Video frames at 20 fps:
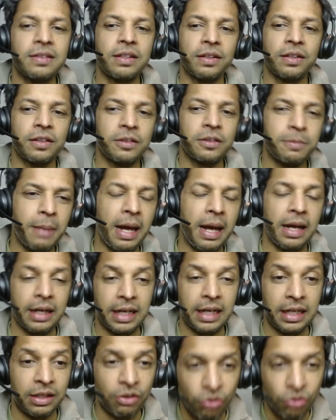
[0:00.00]
year's
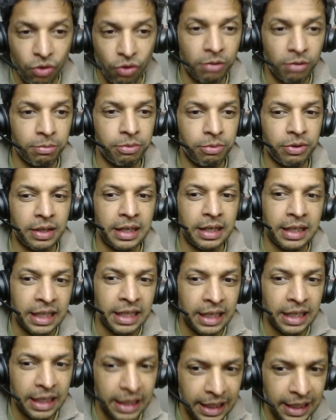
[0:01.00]
Bahrain Grand Prix
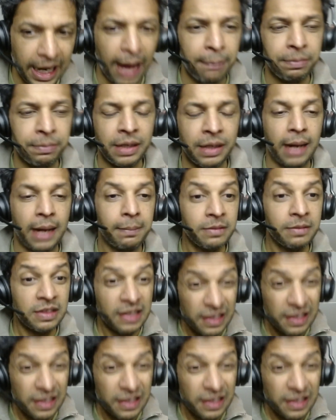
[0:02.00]
lap times.